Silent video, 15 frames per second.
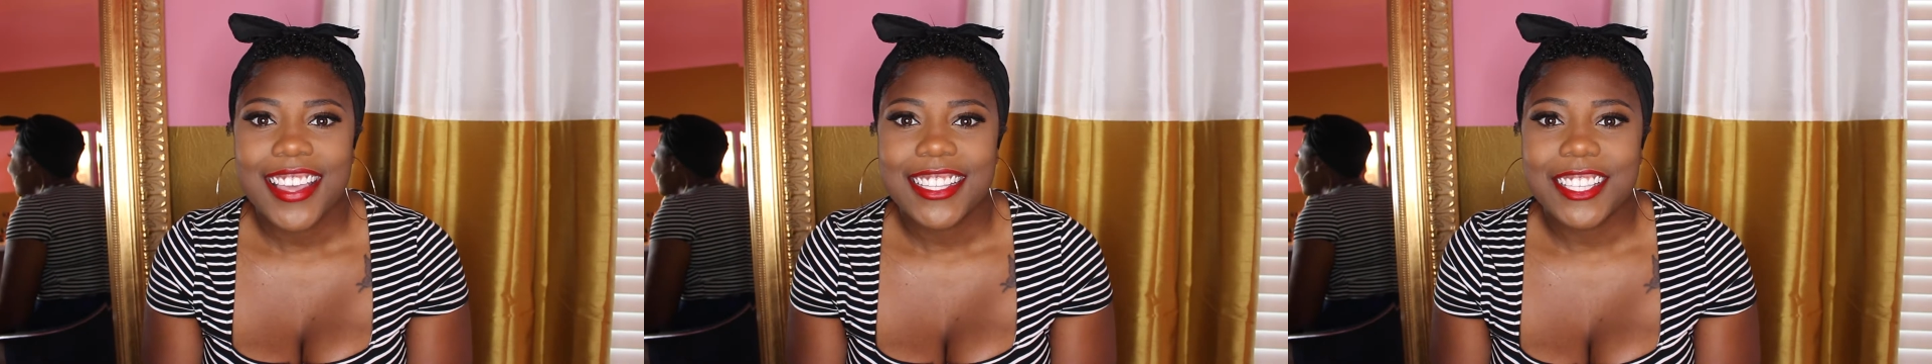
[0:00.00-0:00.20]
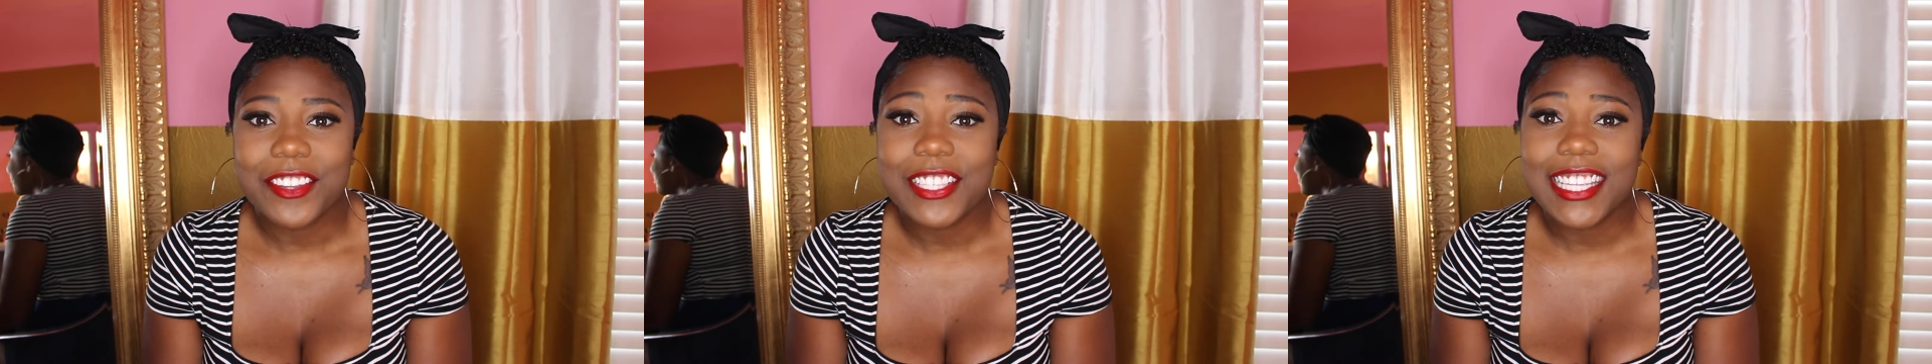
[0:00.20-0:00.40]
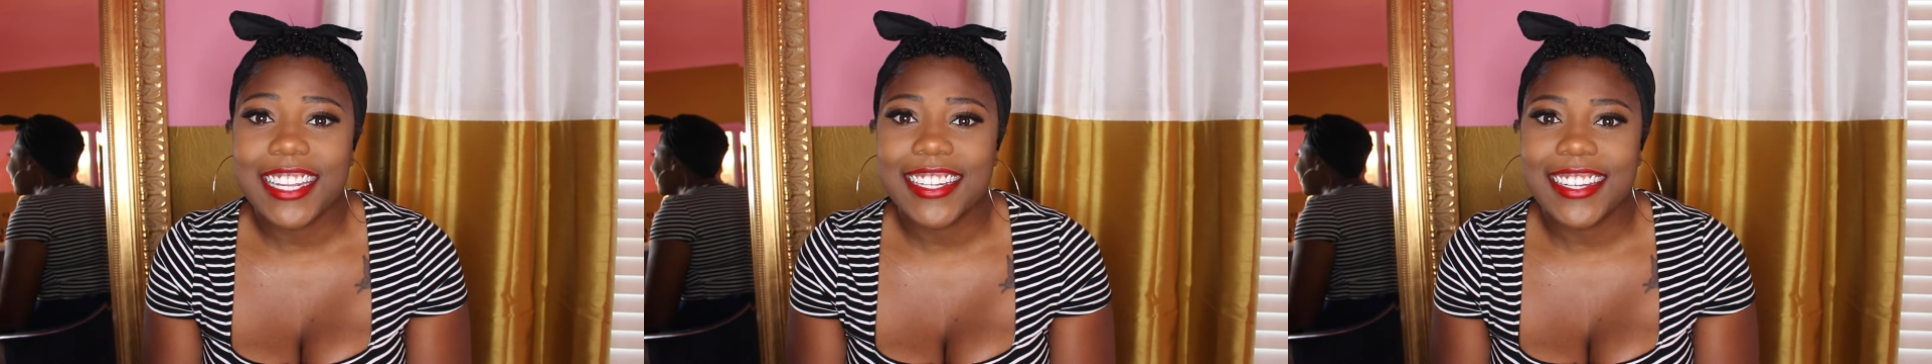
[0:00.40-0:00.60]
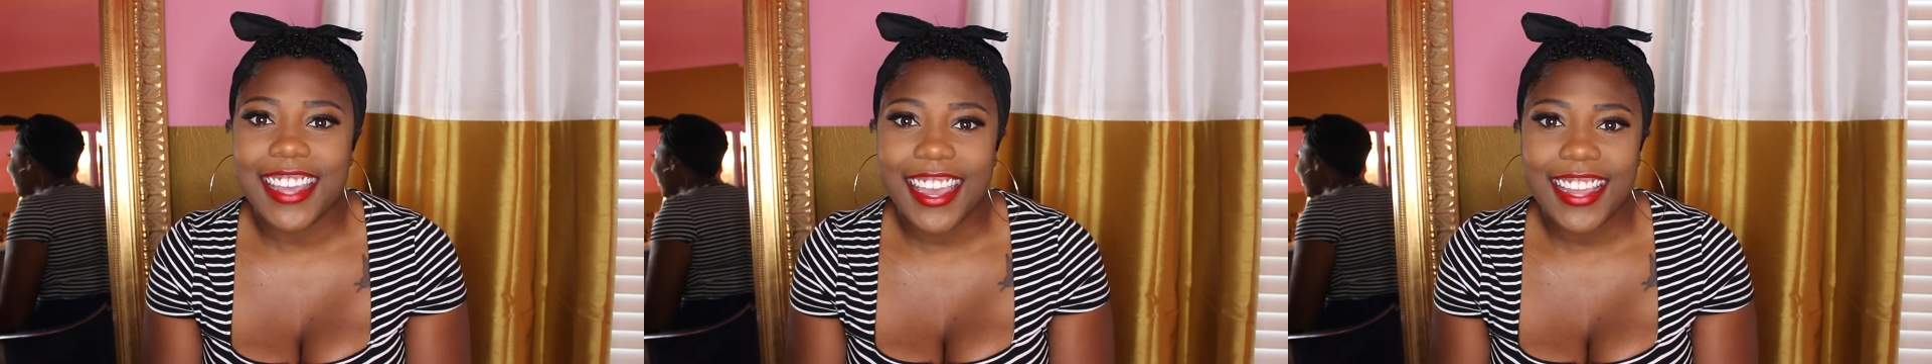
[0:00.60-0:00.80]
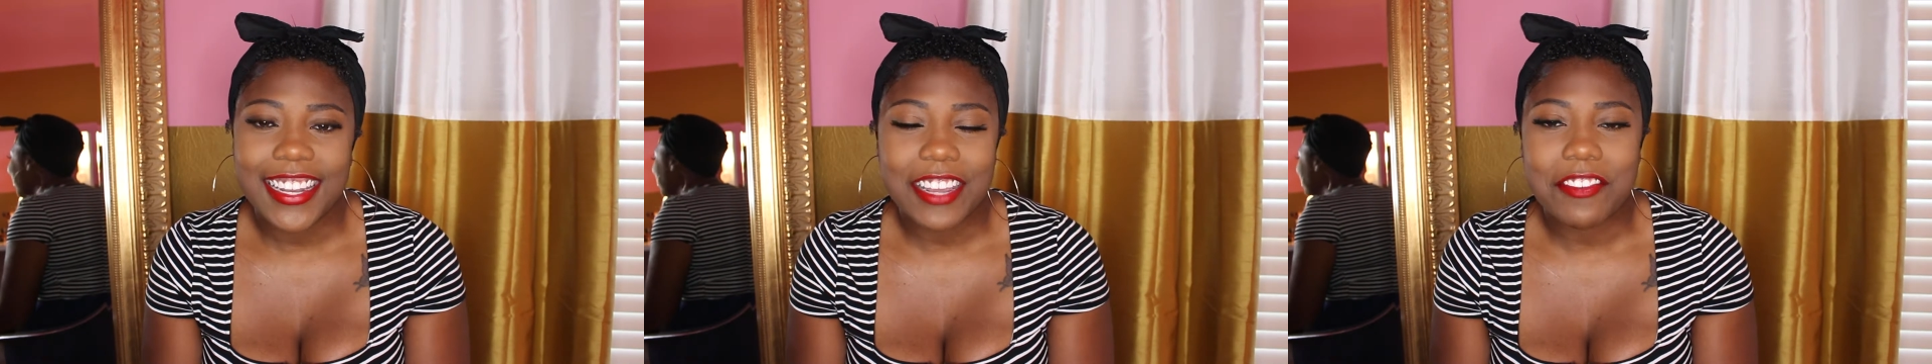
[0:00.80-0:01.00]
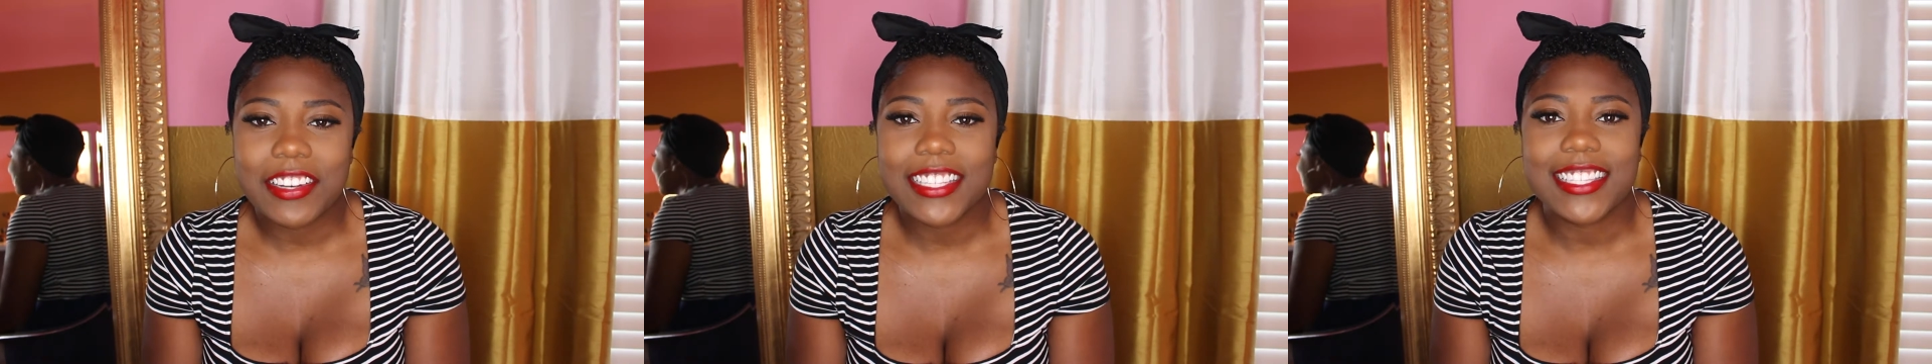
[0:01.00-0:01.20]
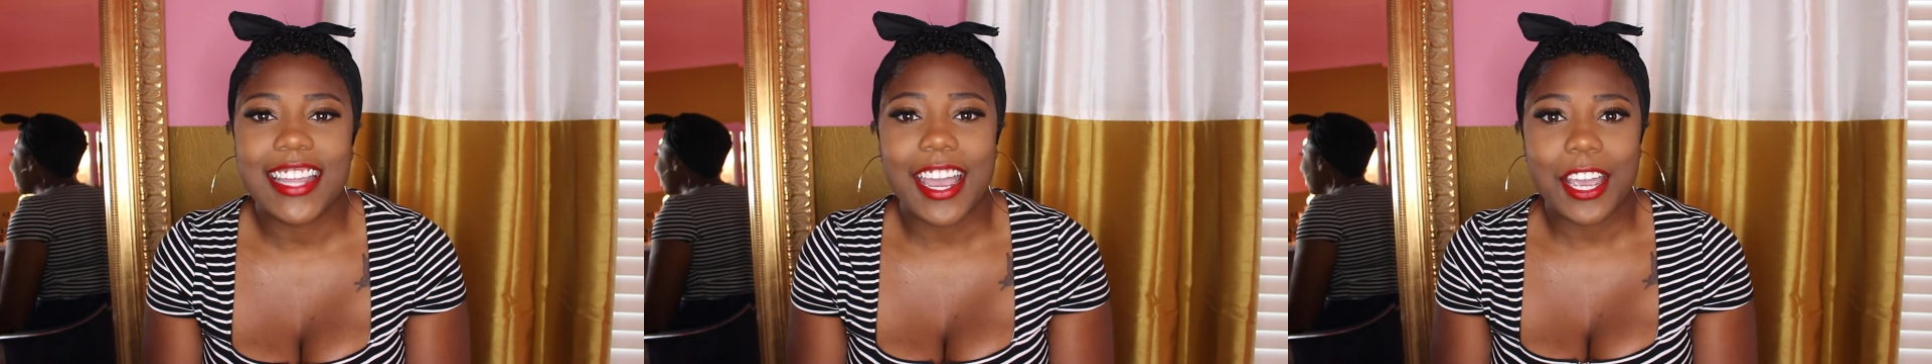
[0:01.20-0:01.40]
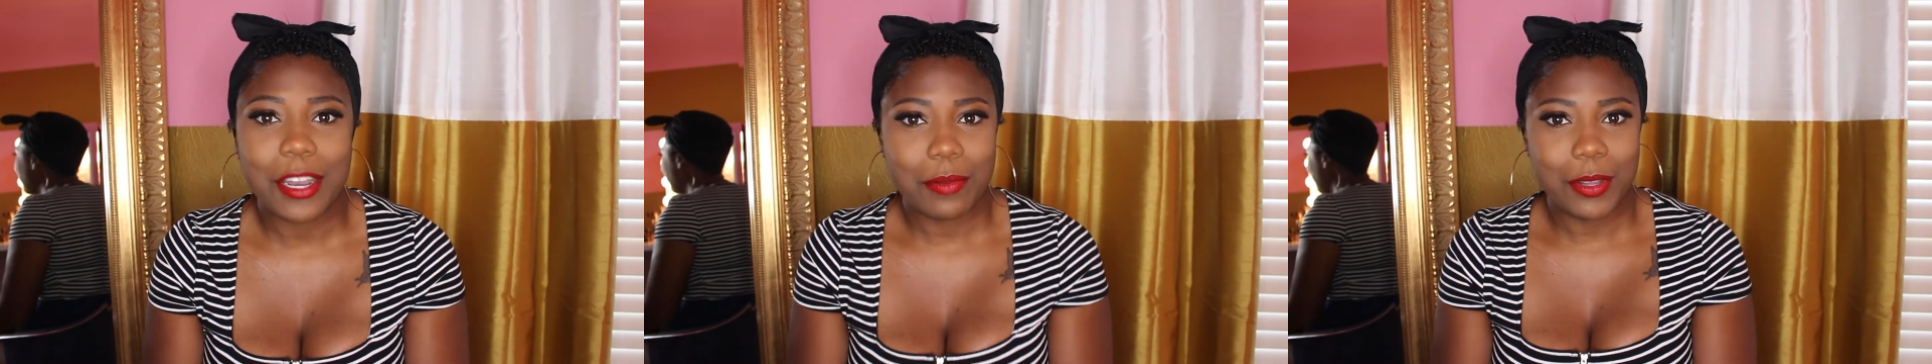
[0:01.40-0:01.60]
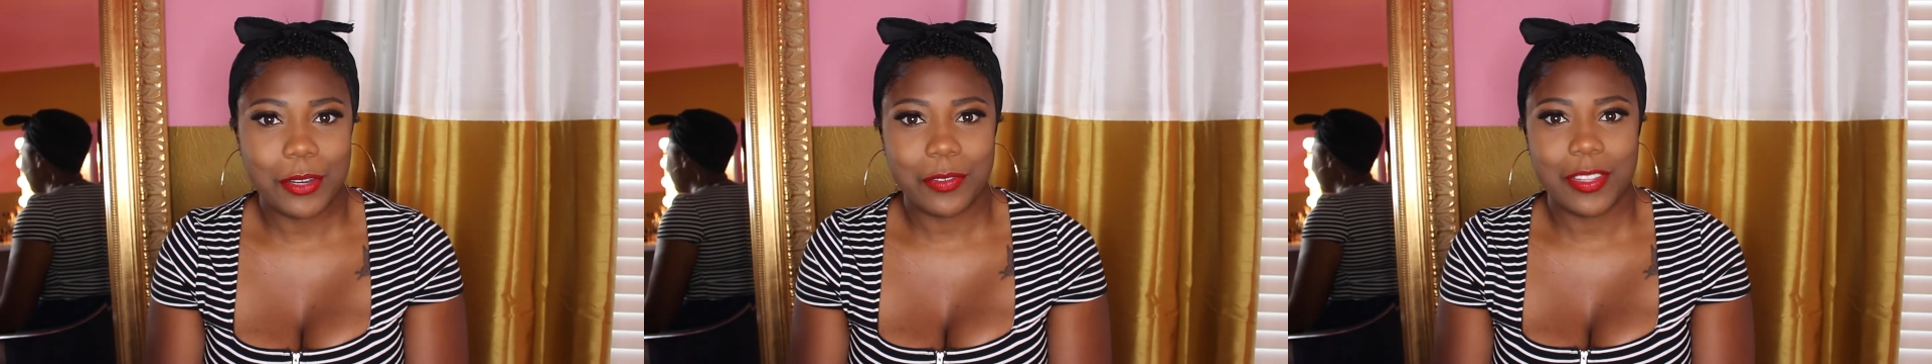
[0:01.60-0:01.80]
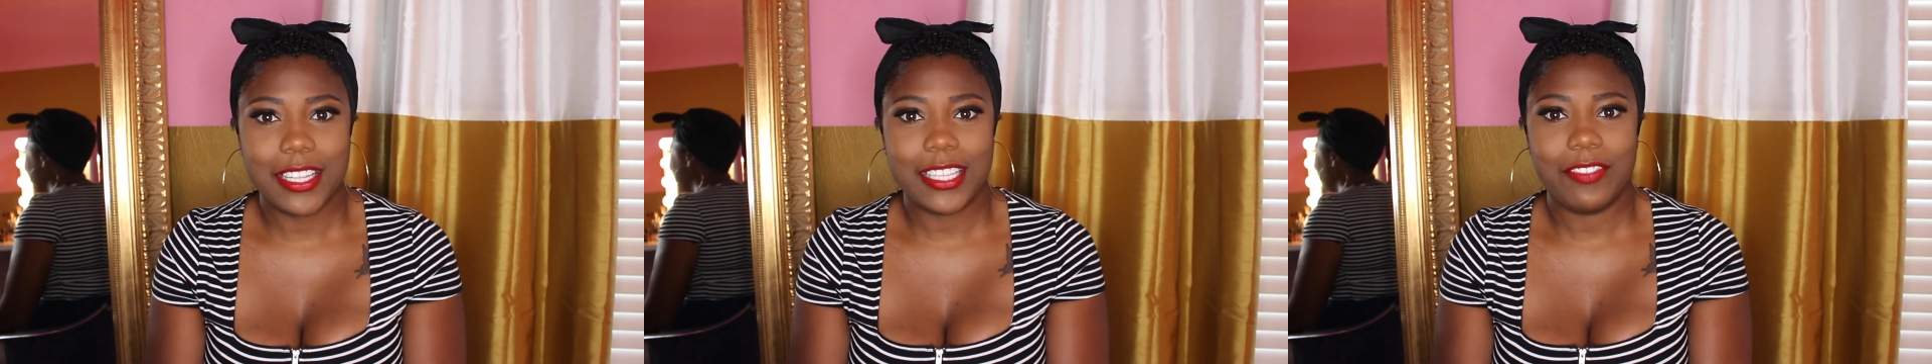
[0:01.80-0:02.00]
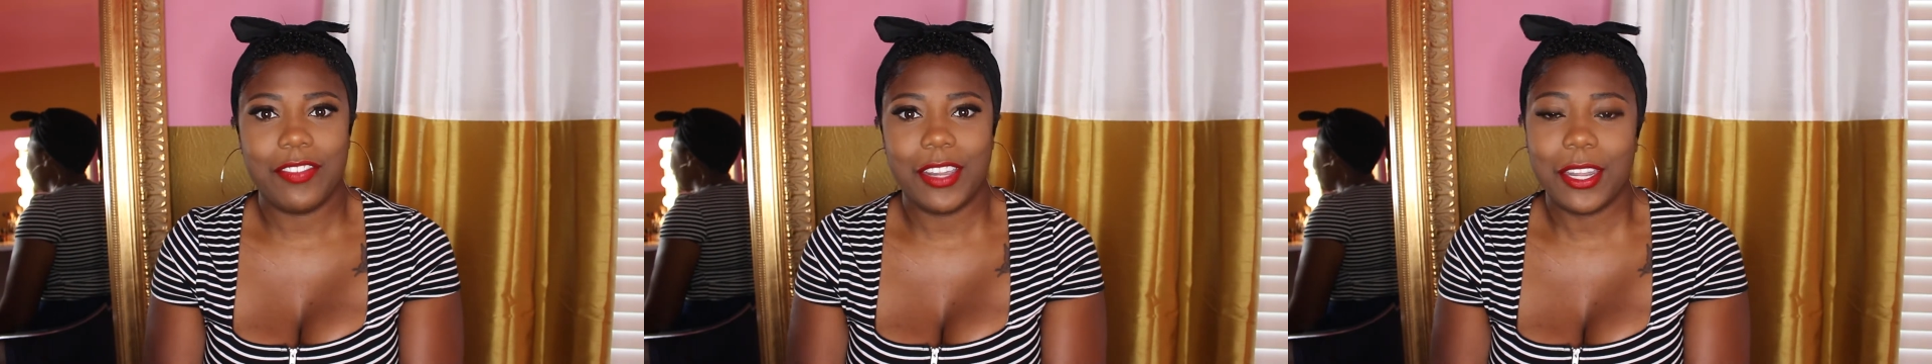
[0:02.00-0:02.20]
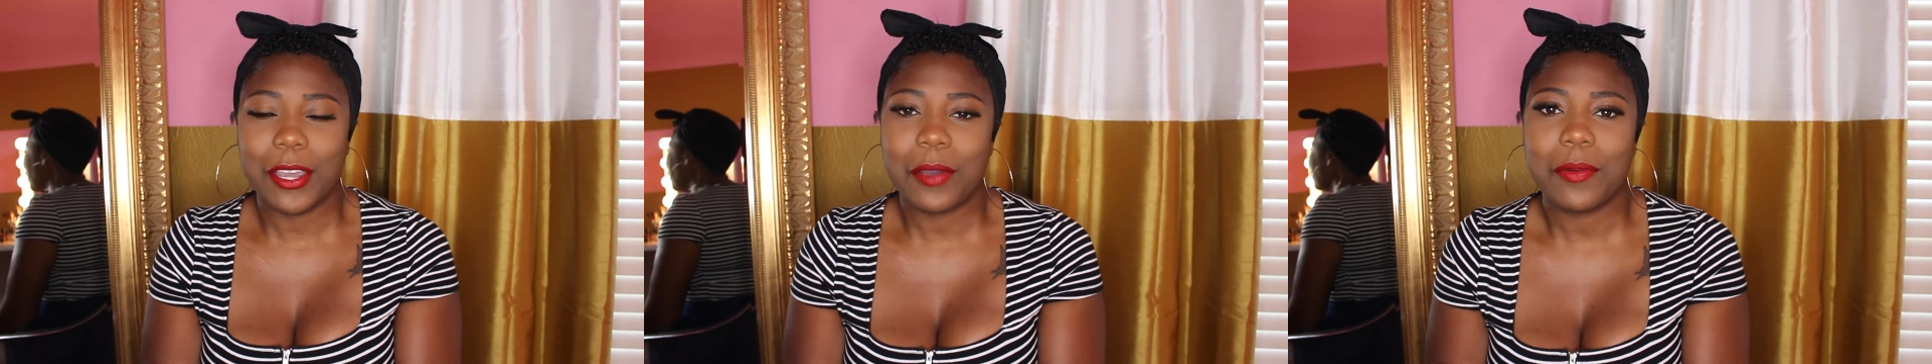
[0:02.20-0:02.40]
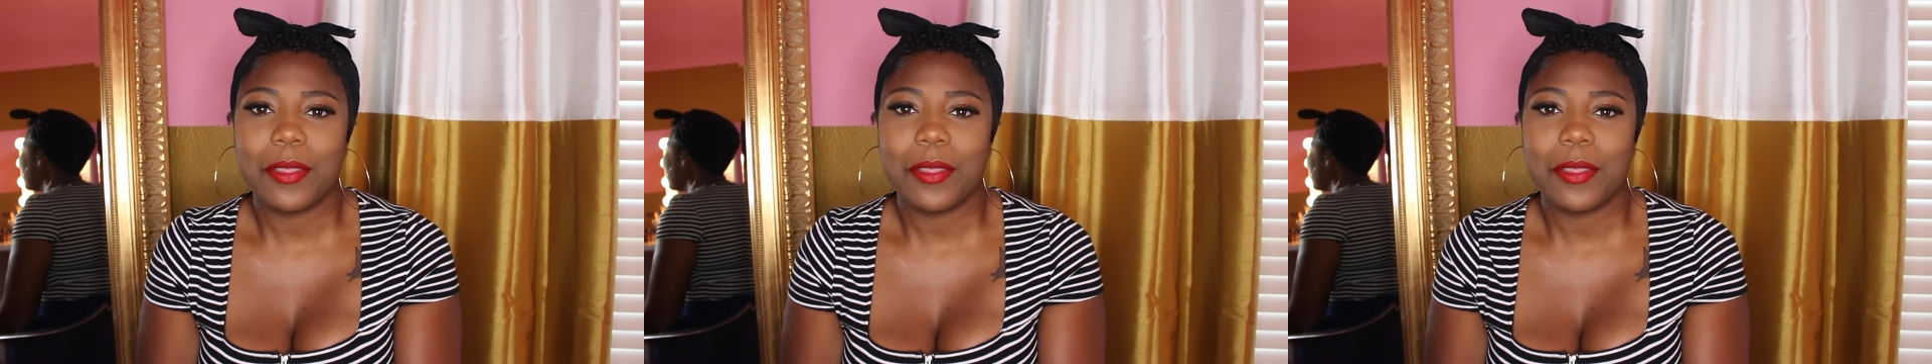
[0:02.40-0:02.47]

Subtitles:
So today Devin is not going to be doing this video